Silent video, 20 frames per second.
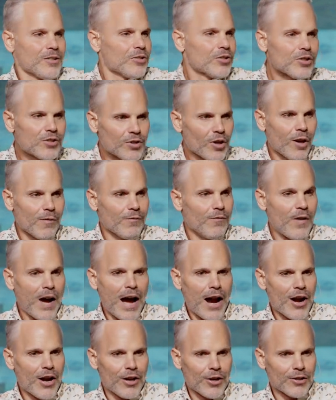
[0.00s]
just on
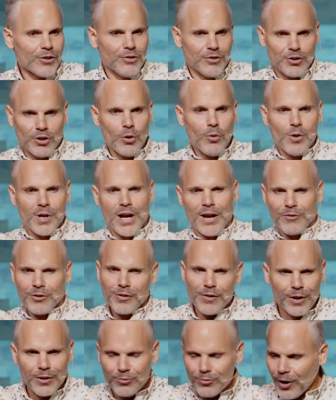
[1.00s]
fire, doing
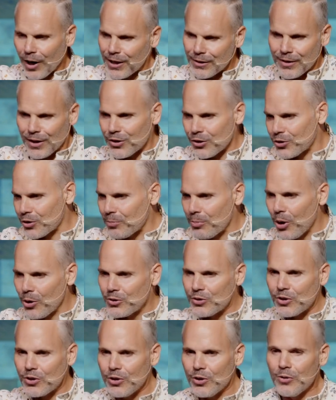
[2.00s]
everything right that you're
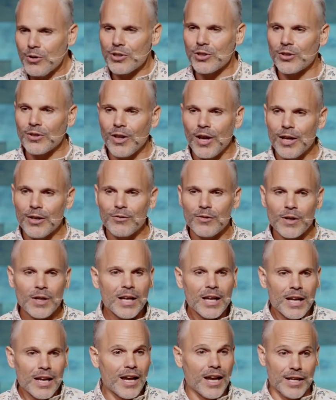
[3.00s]
supposed to do in your life.
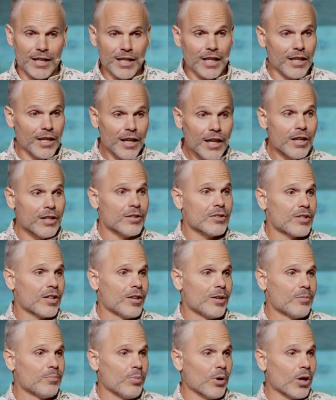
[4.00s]
And he is.
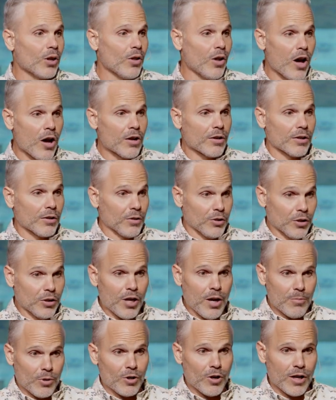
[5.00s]
But along, you
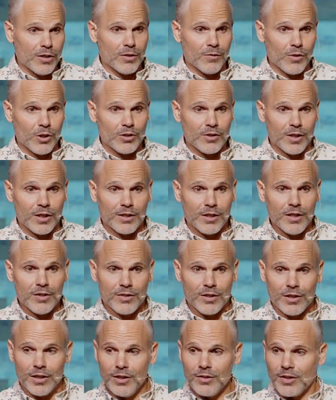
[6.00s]
come across a verse like
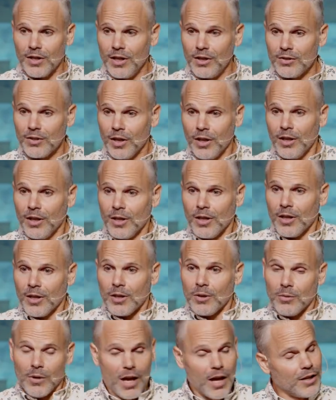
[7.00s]
this, and he says,
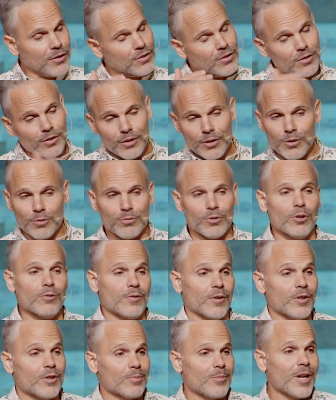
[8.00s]
"And salute
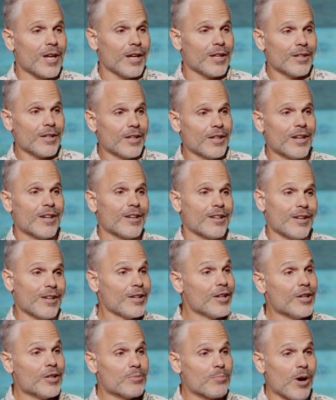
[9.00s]
Rufus, man,
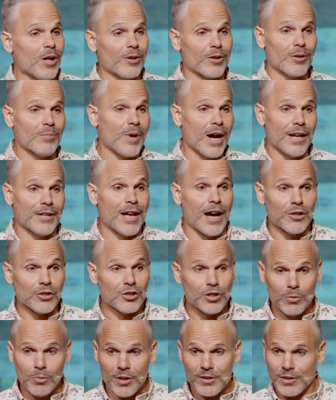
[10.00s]
and his mother and mine." Now,
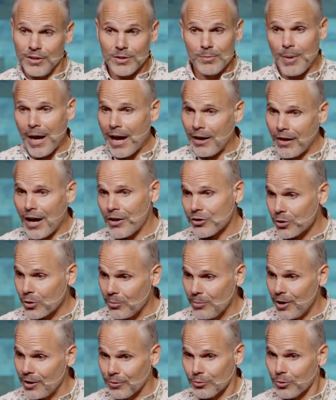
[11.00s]
she wasn't his biological
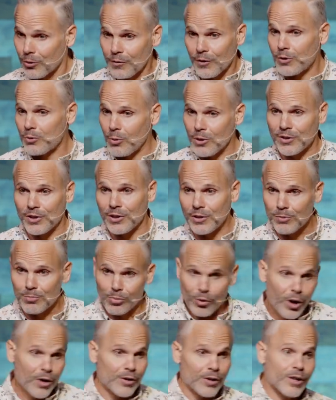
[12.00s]
mother. Rufus wasn't his
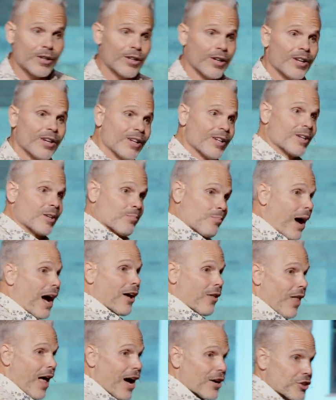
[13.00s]
brother
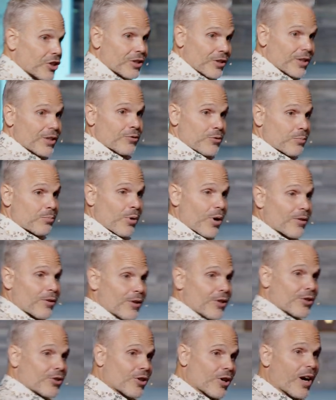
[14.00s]
biologically. He was a
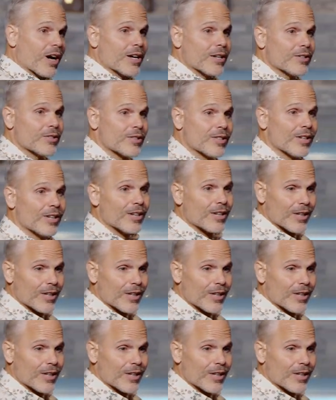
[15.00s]
brother in Christ.